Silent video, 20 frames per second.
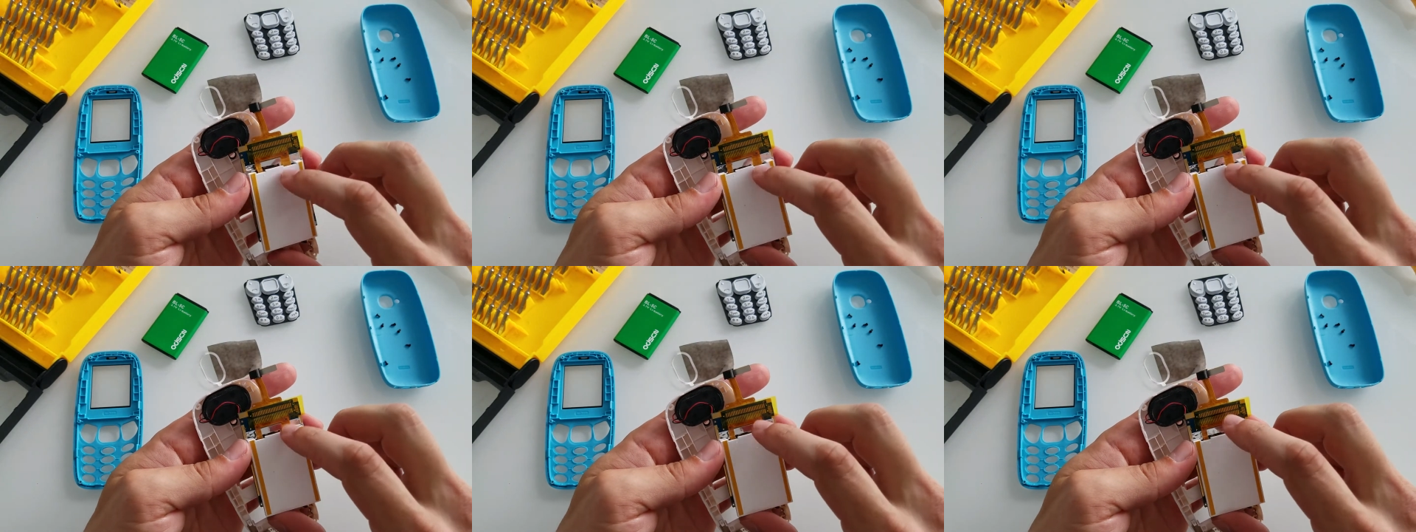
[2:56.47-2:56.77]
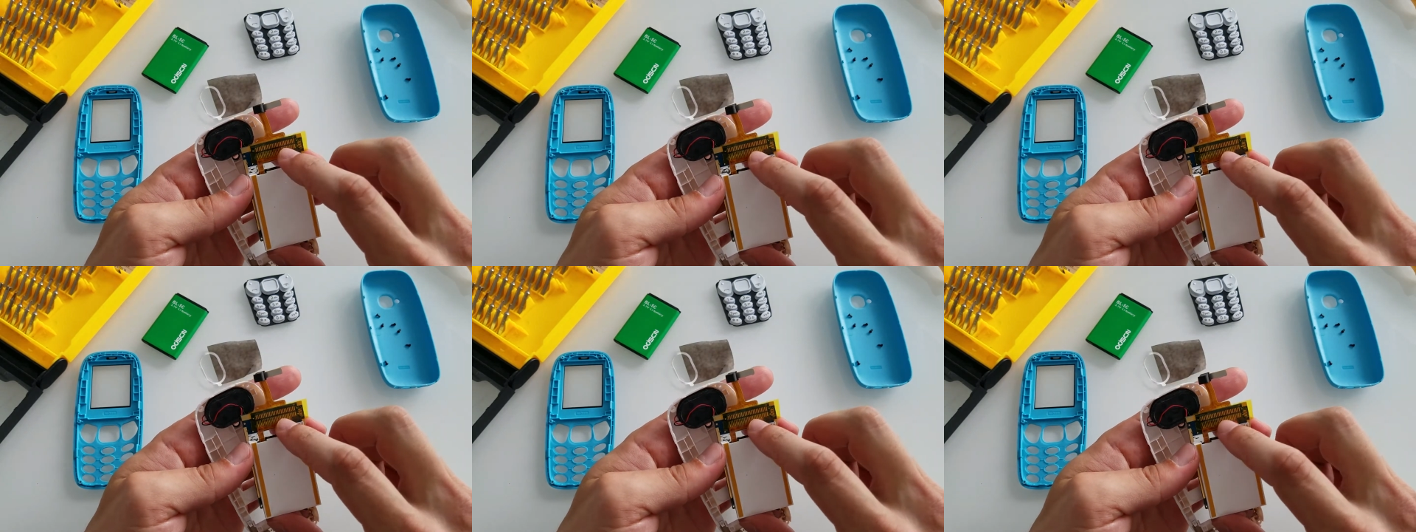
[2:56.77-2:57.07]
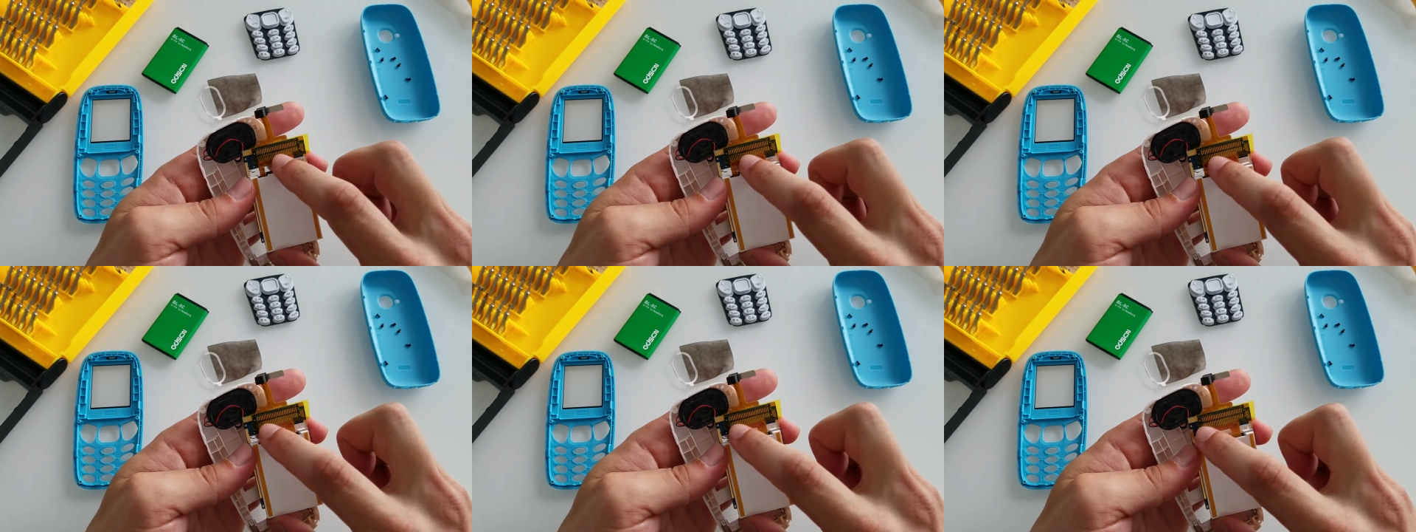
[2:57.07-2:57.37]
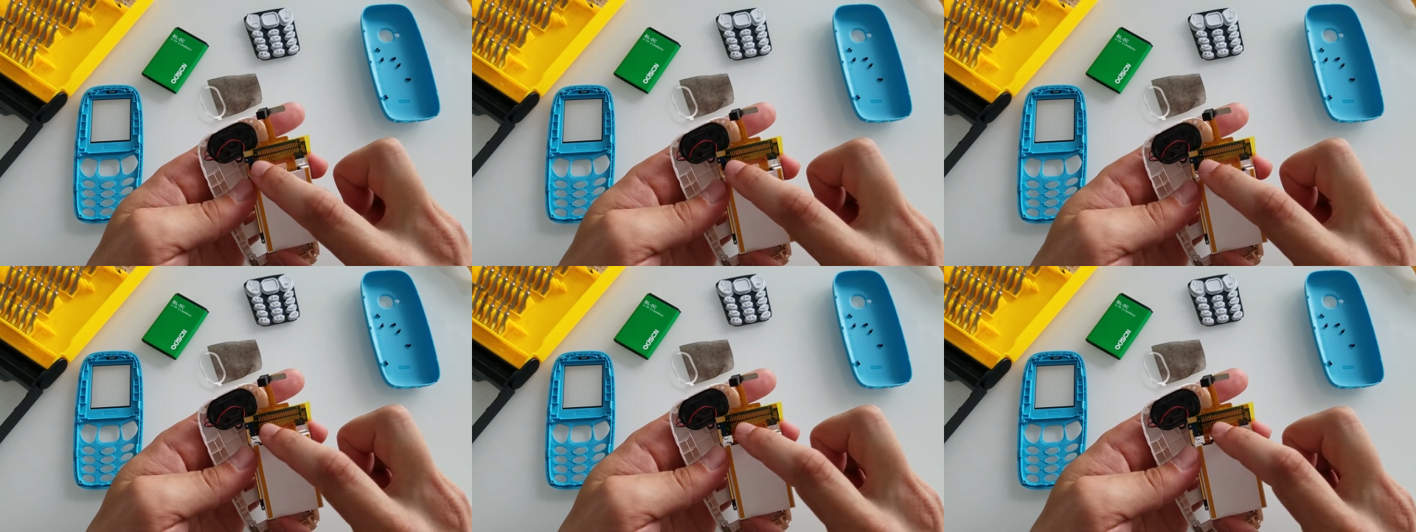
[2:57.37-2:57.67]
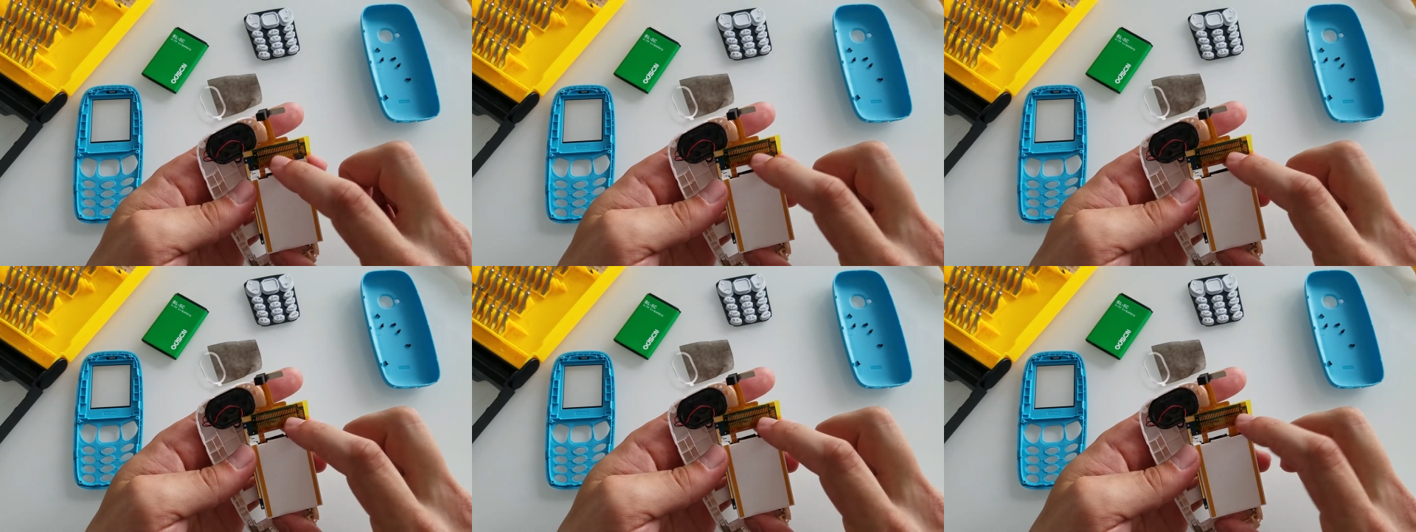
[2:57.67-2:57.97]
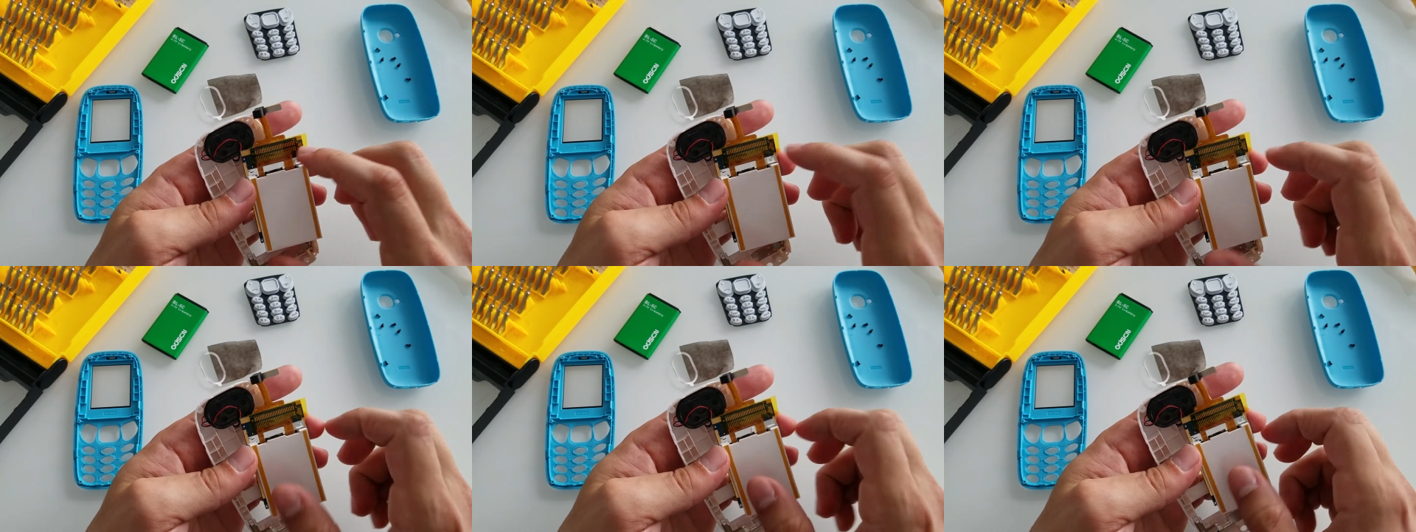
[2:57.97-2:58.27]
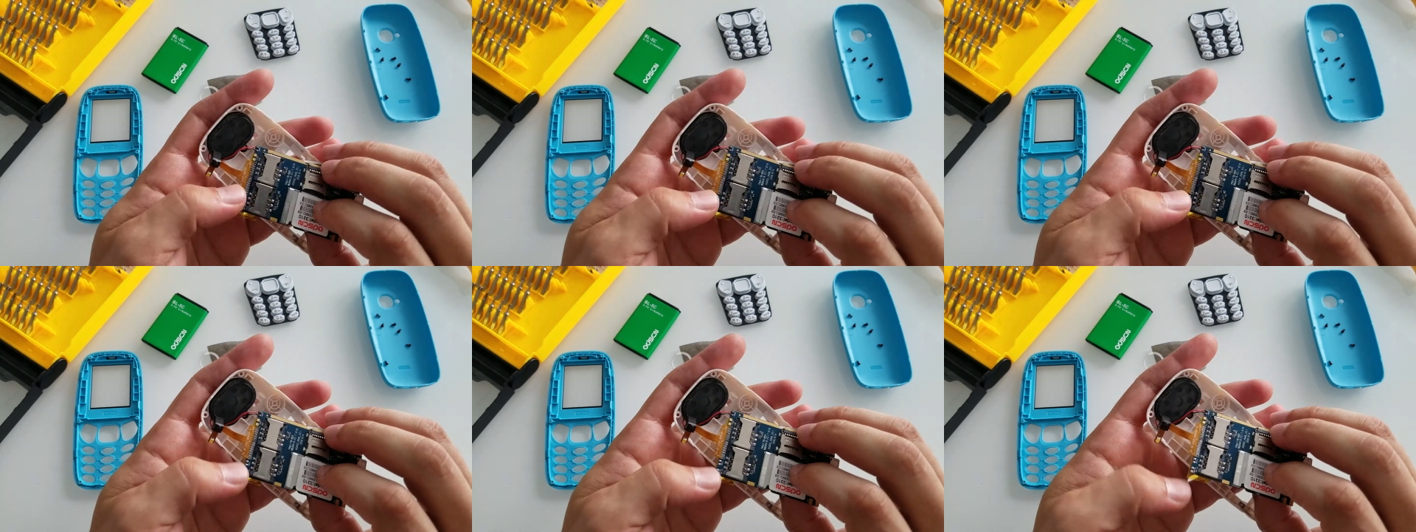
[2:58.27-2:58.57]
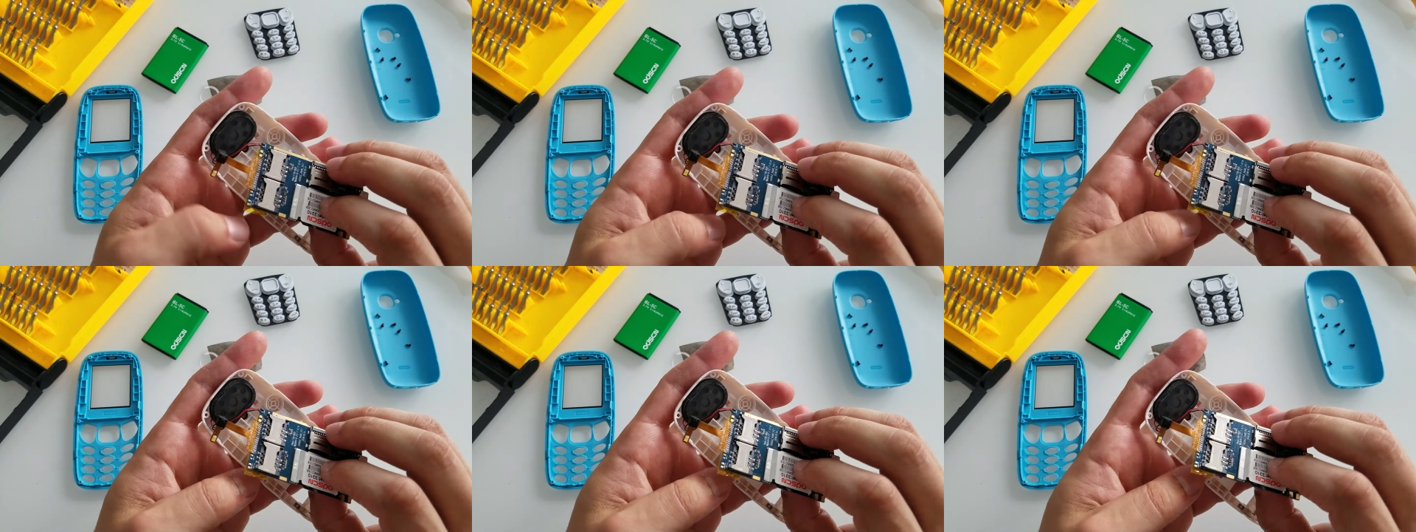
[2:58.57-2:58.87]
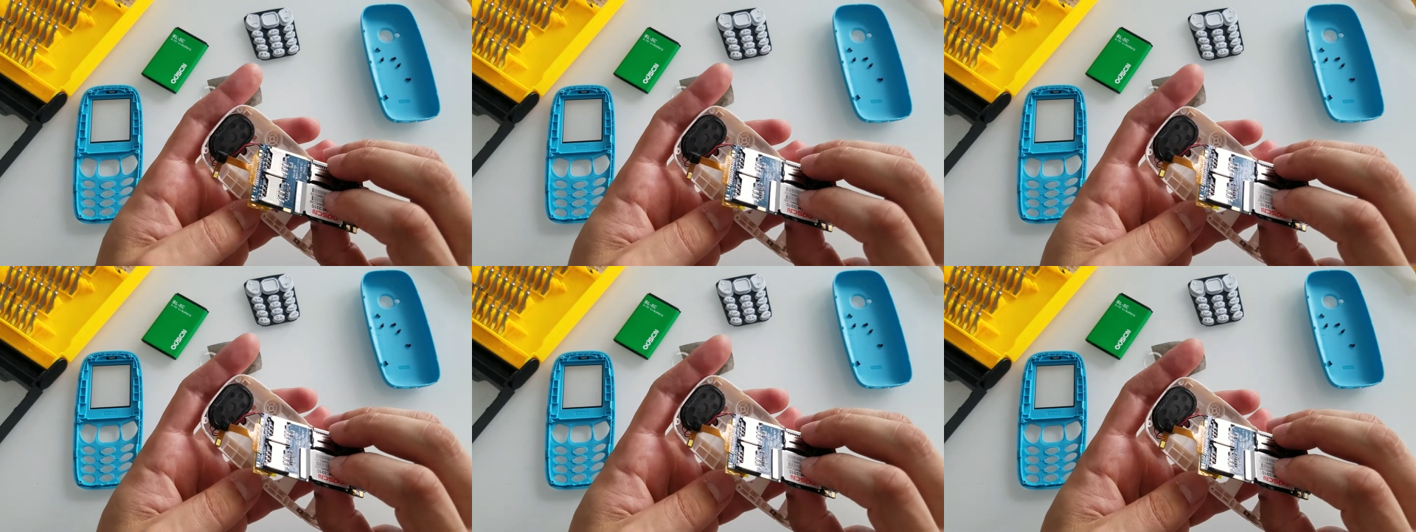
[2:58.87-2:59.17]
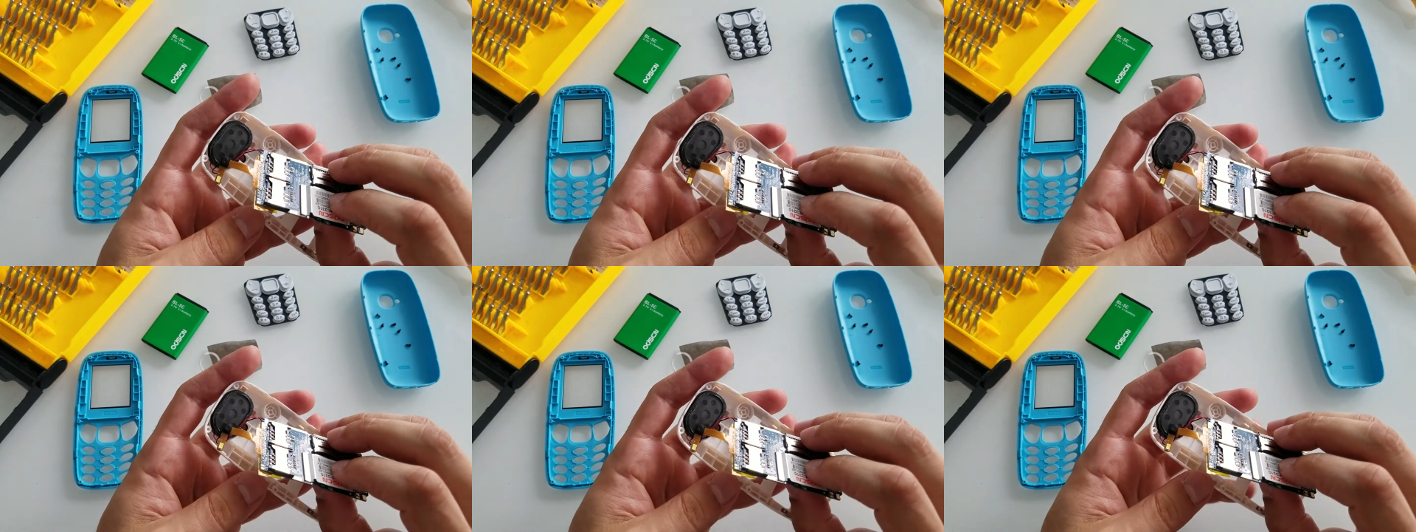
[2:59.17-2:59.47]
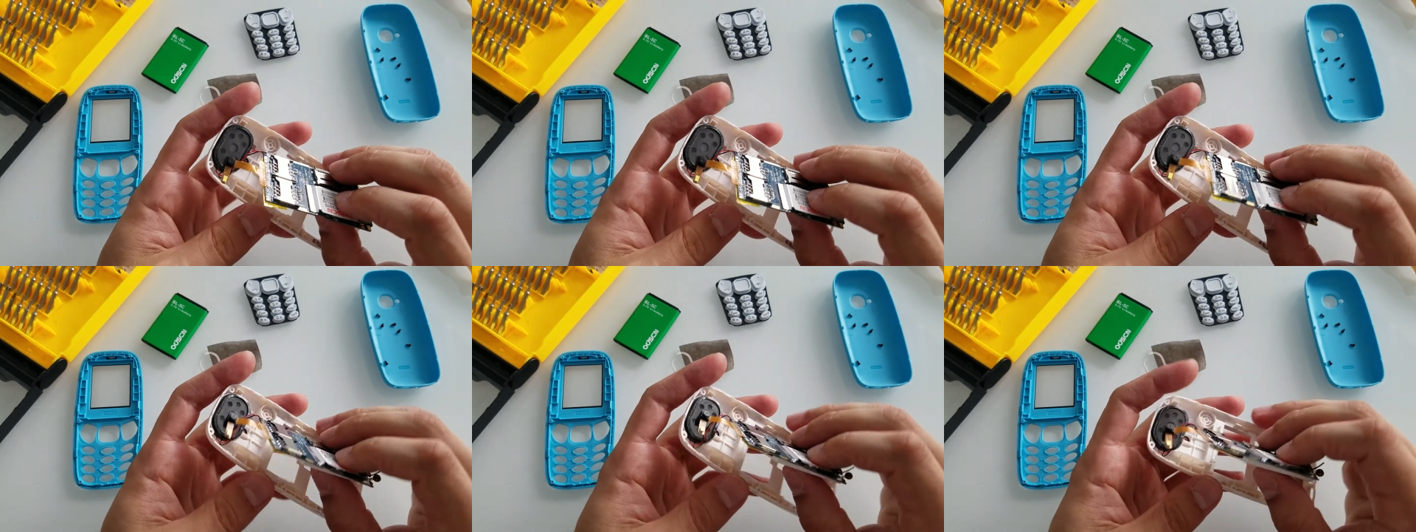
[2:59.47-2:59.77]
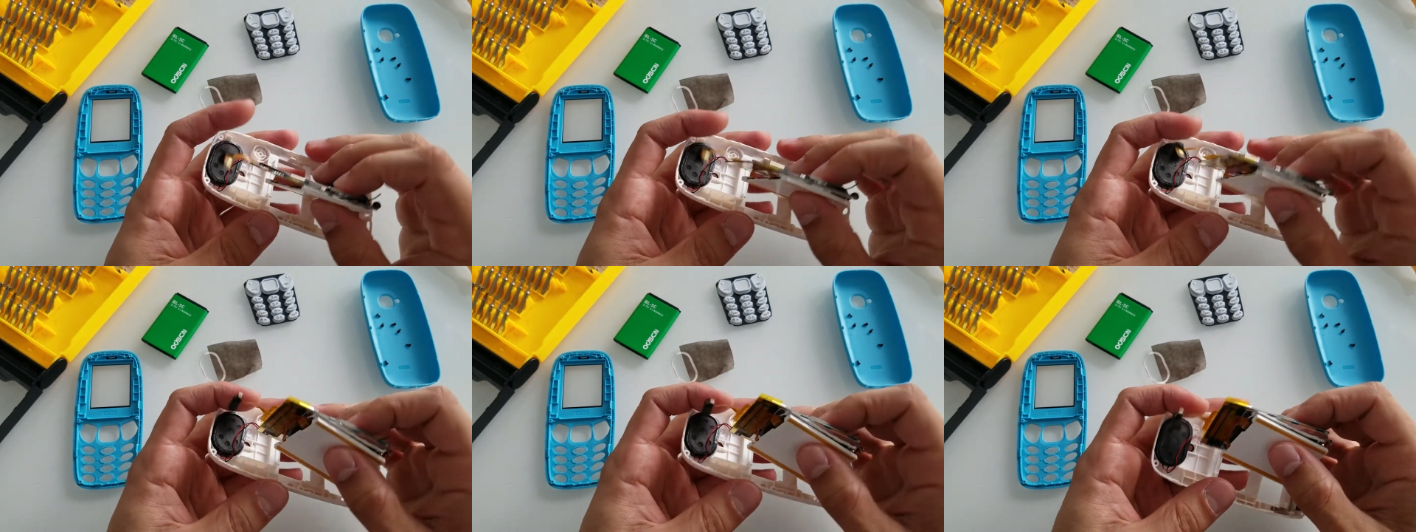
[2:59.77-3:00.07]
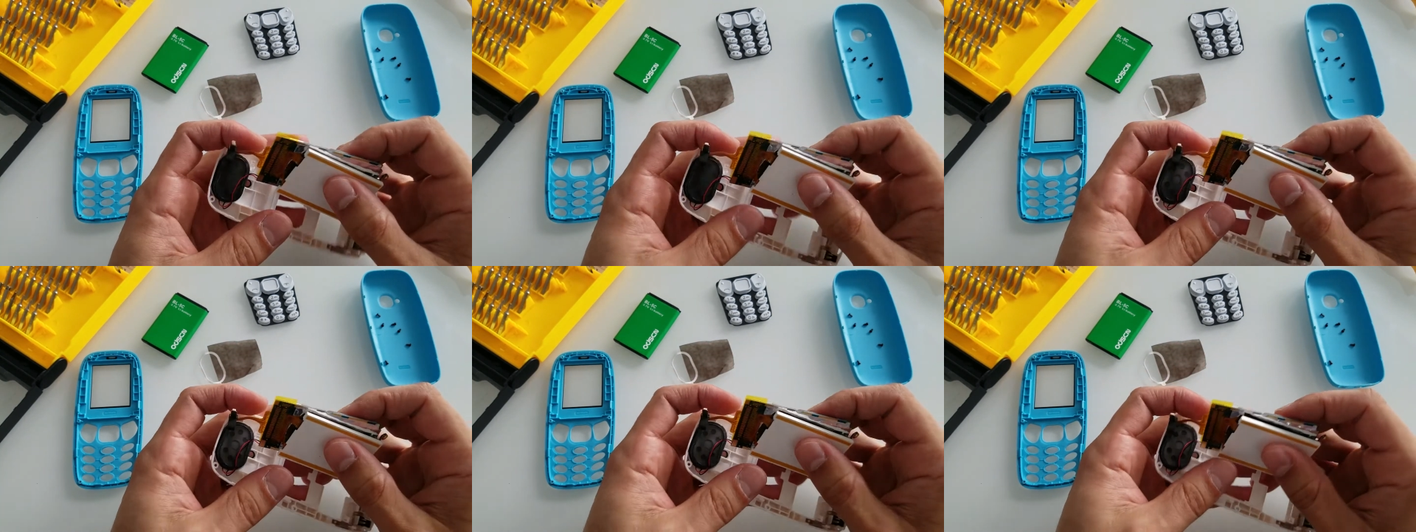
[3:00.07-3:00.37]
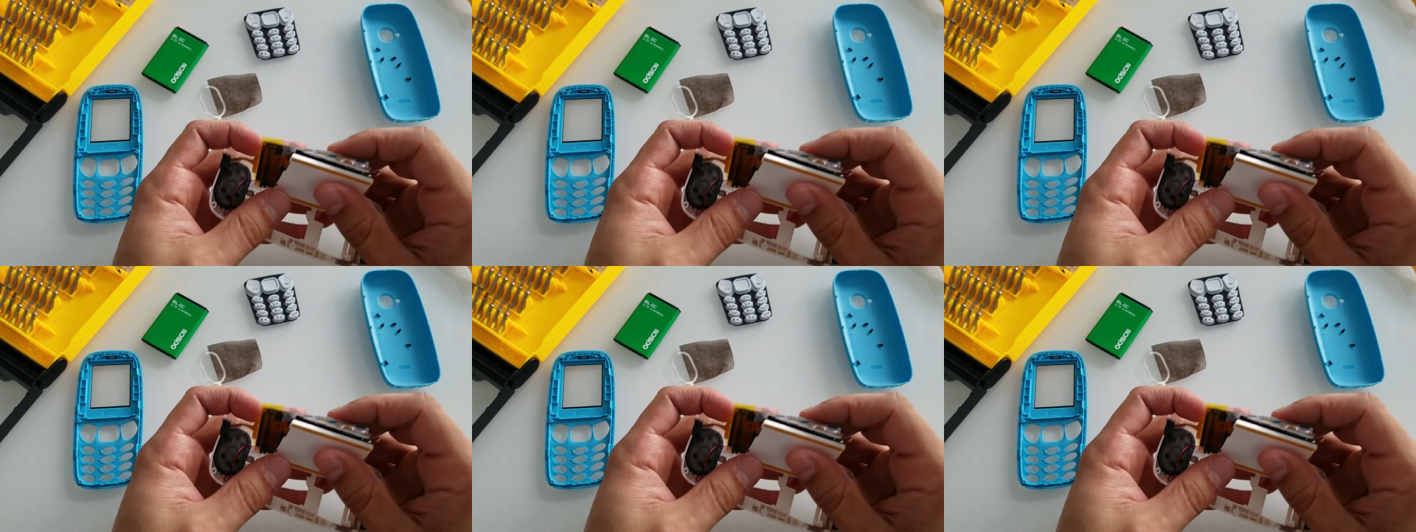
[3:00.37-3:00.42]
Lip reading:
[unreadable: no face in view]